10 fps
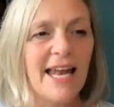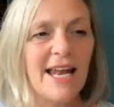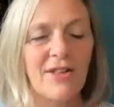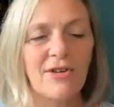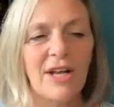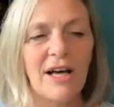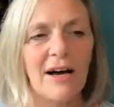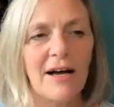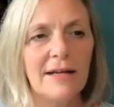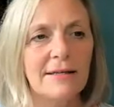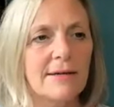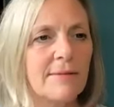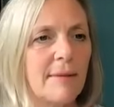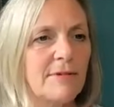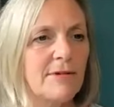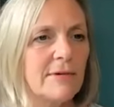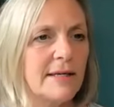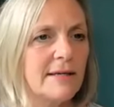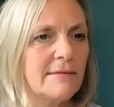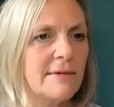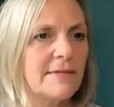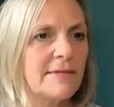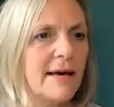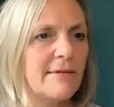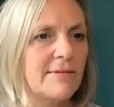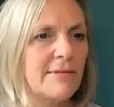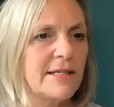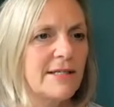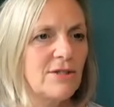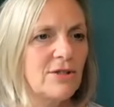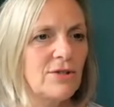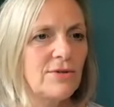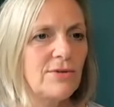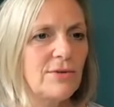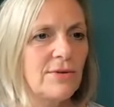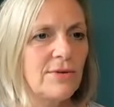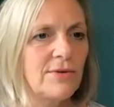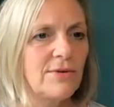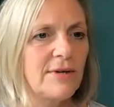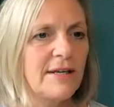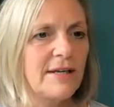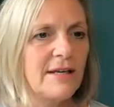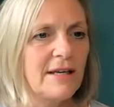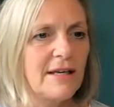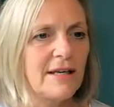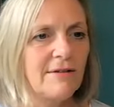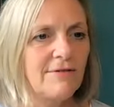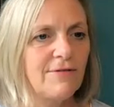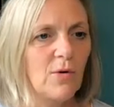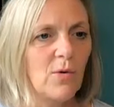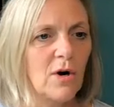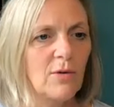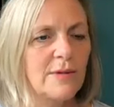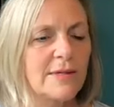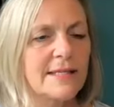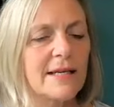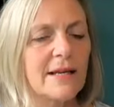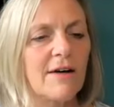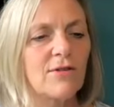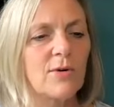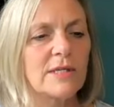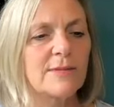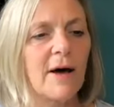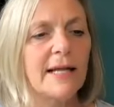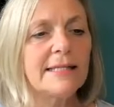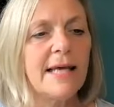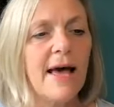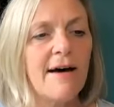Another law. So I'm up to one. What was that one? 1, 2, 3, 4 was the law of correspondence.